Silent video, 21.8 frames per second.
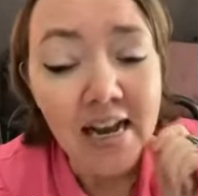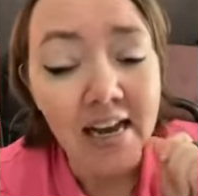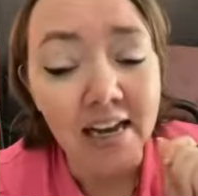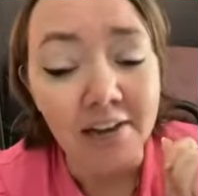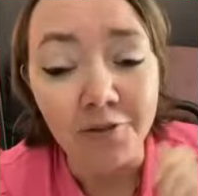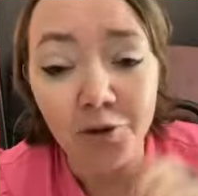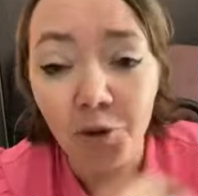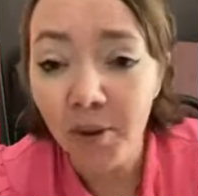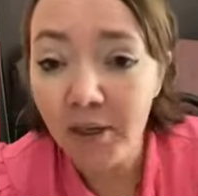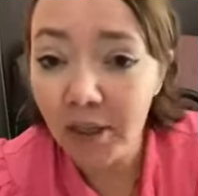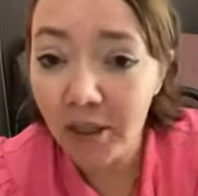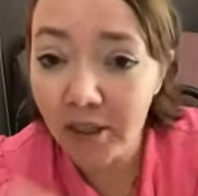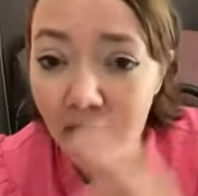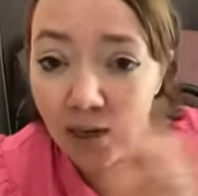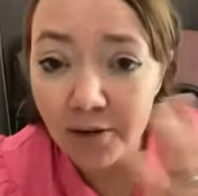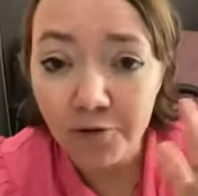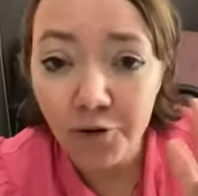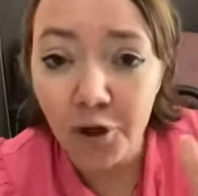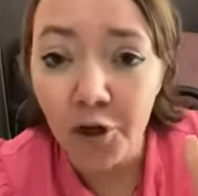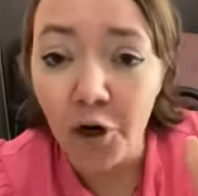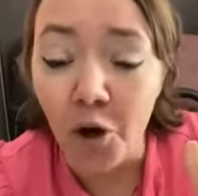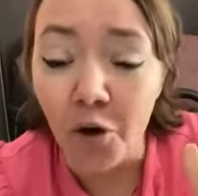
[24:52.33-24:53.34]
If you are
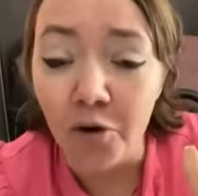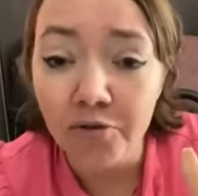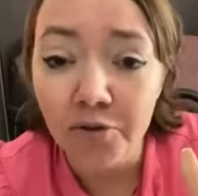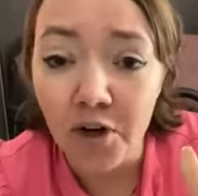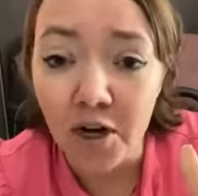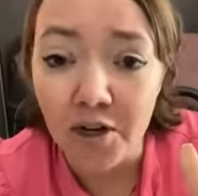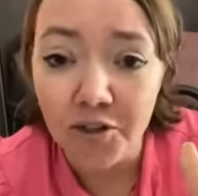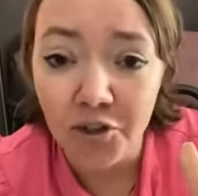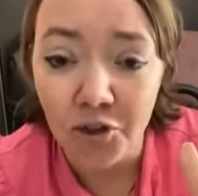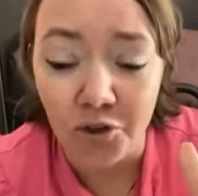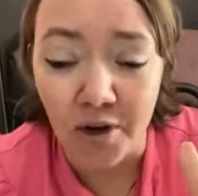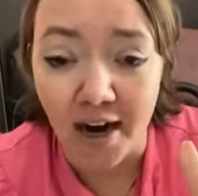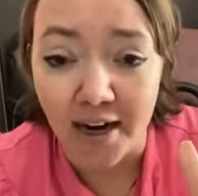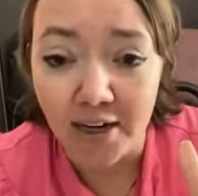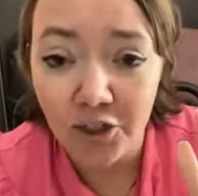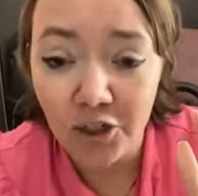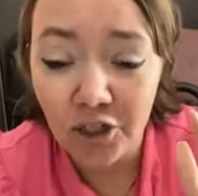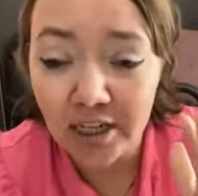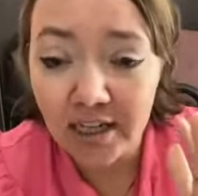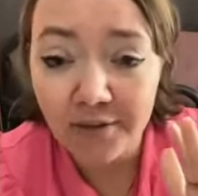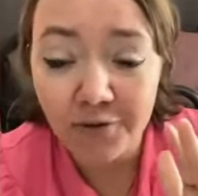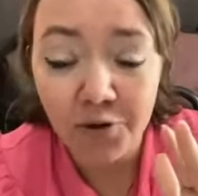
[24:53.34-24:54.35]
looking for an overall
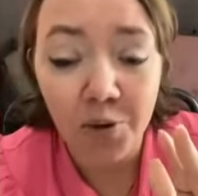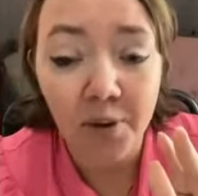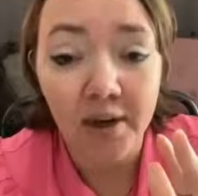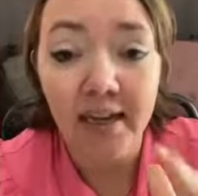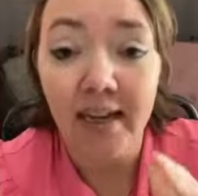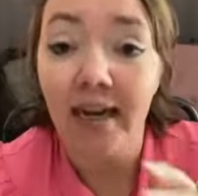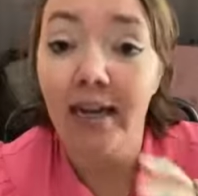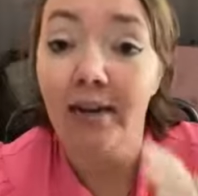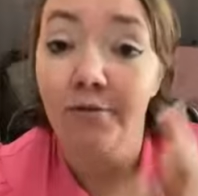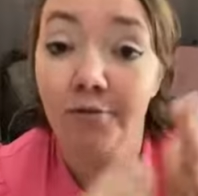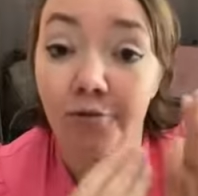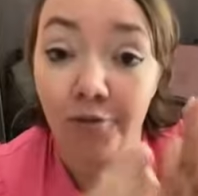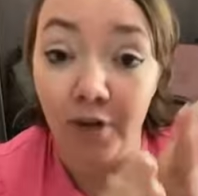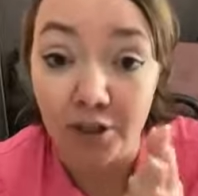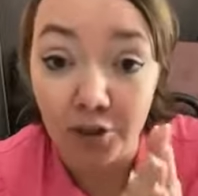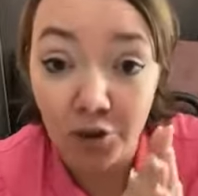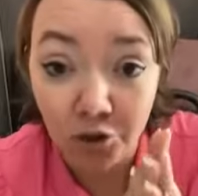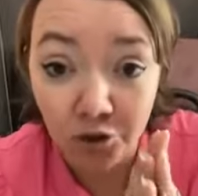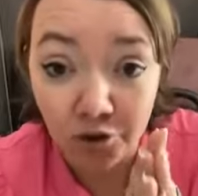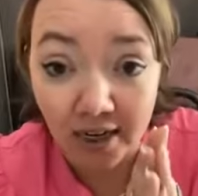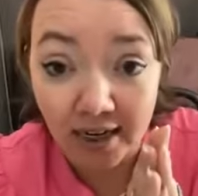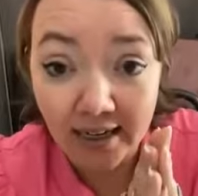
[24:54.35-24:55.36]
strategy, if you are getting
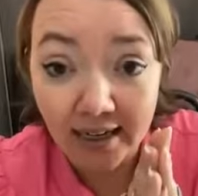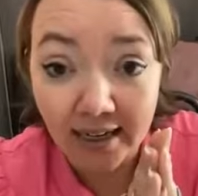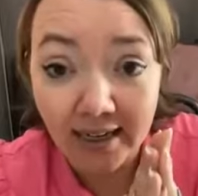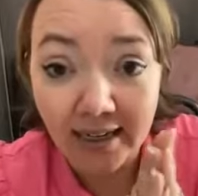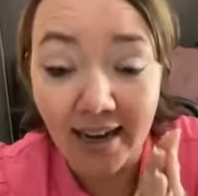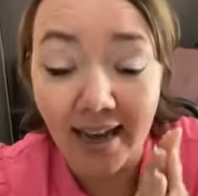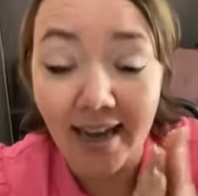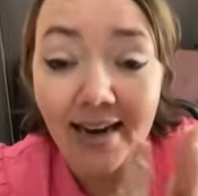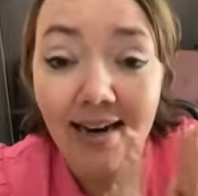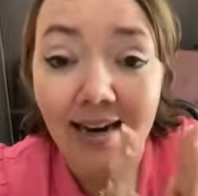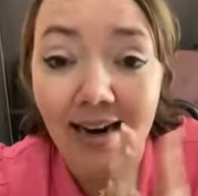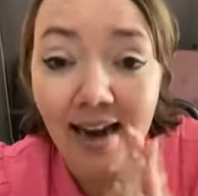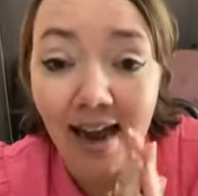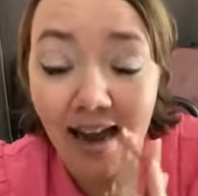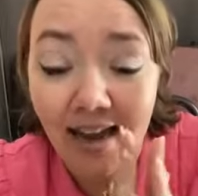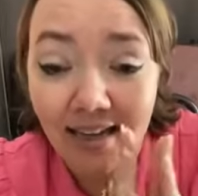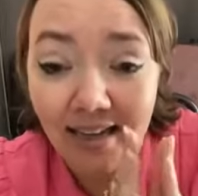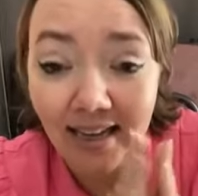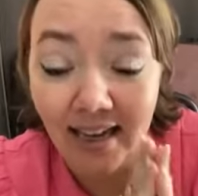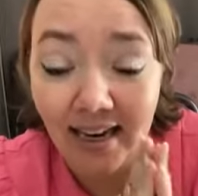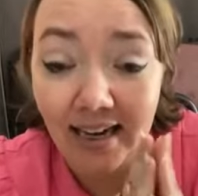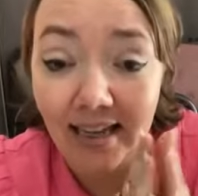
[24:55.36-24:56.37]
frustrated and
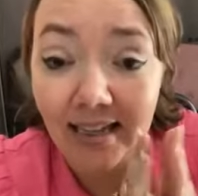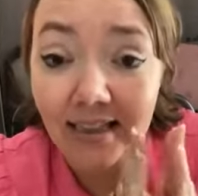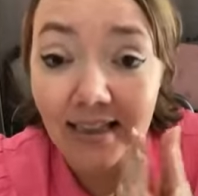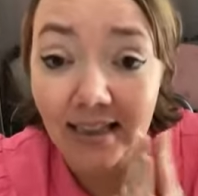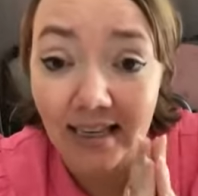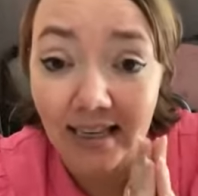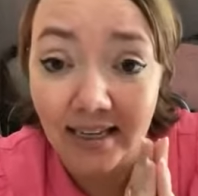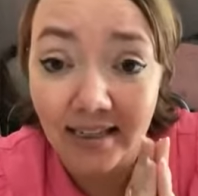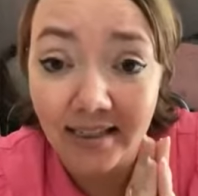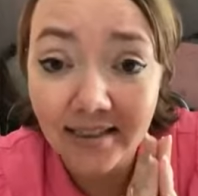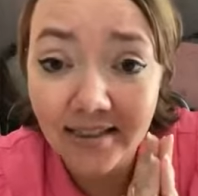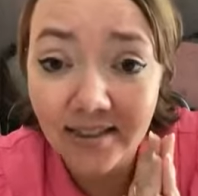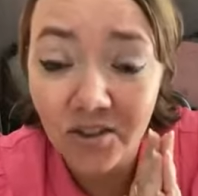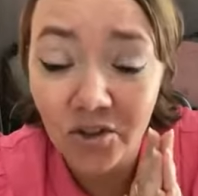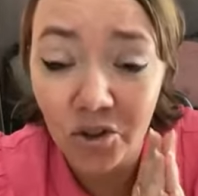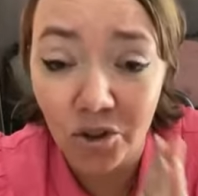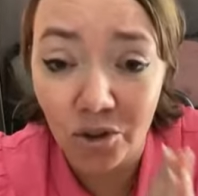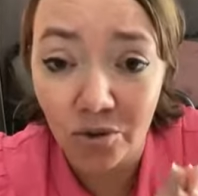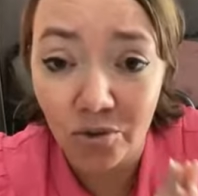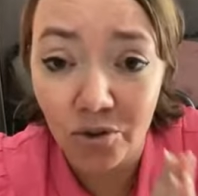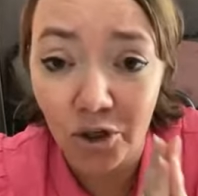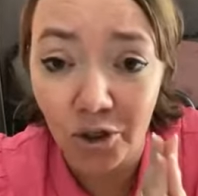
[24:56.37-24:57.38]
not getting leads
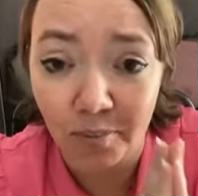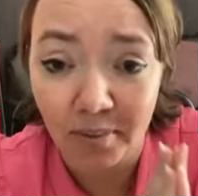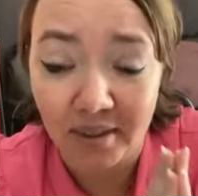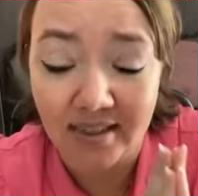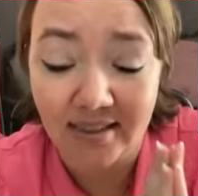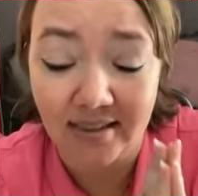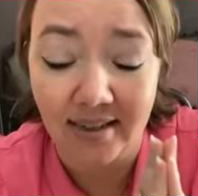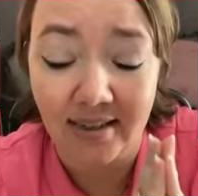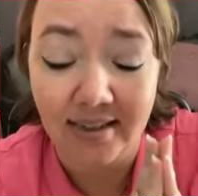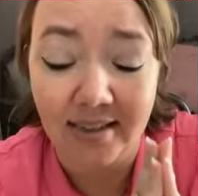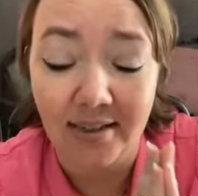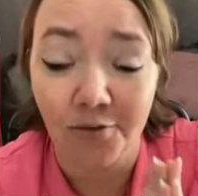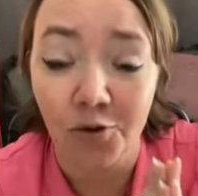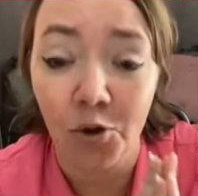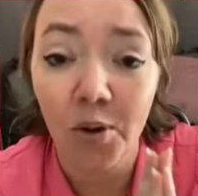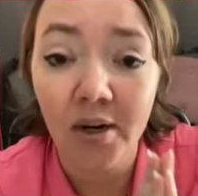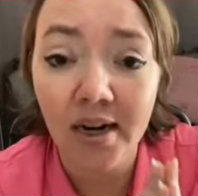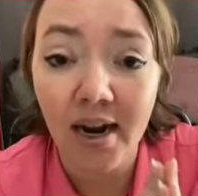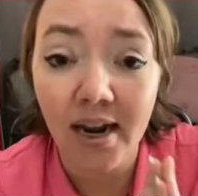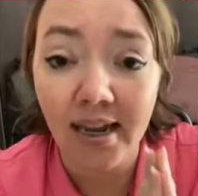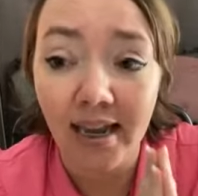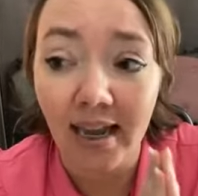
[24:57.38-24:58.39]
to your business, if
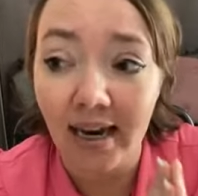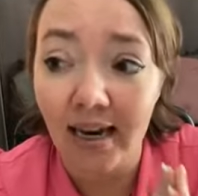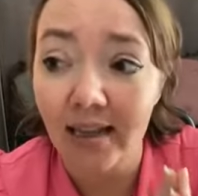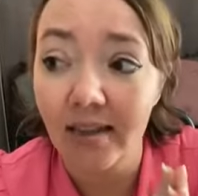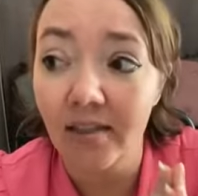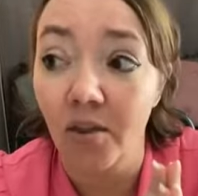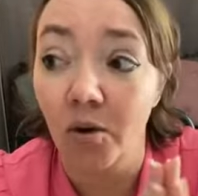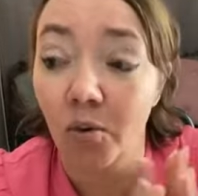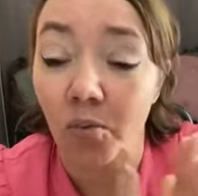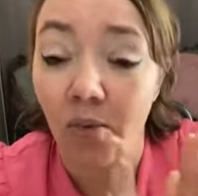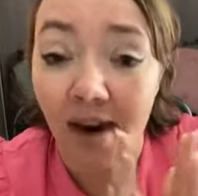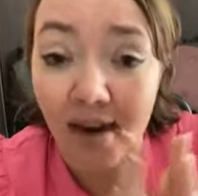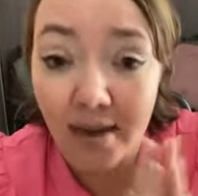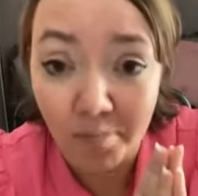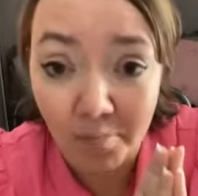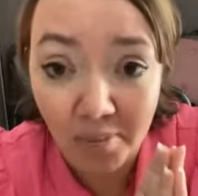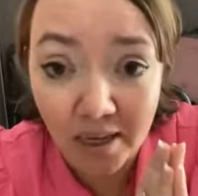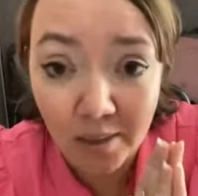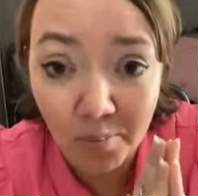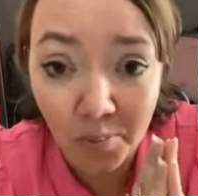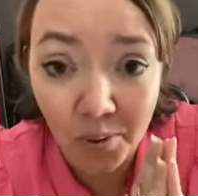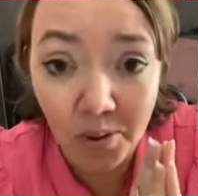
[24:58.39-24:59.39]
you're not getting the right
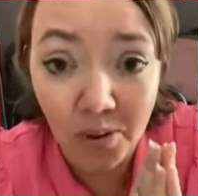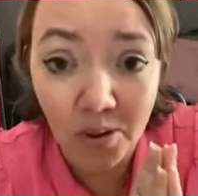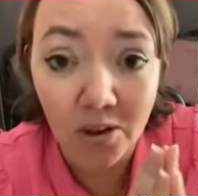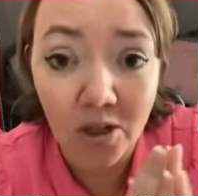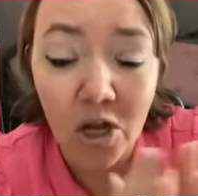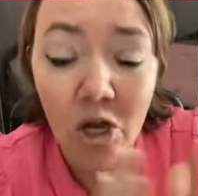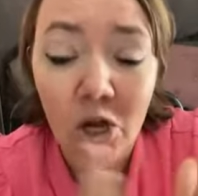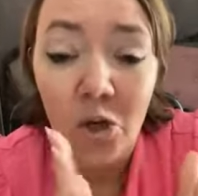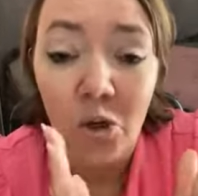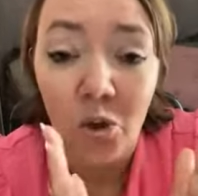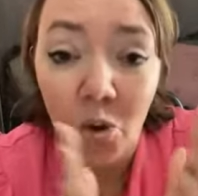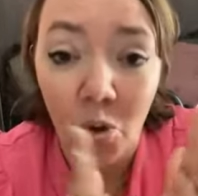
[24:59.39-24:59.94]
people,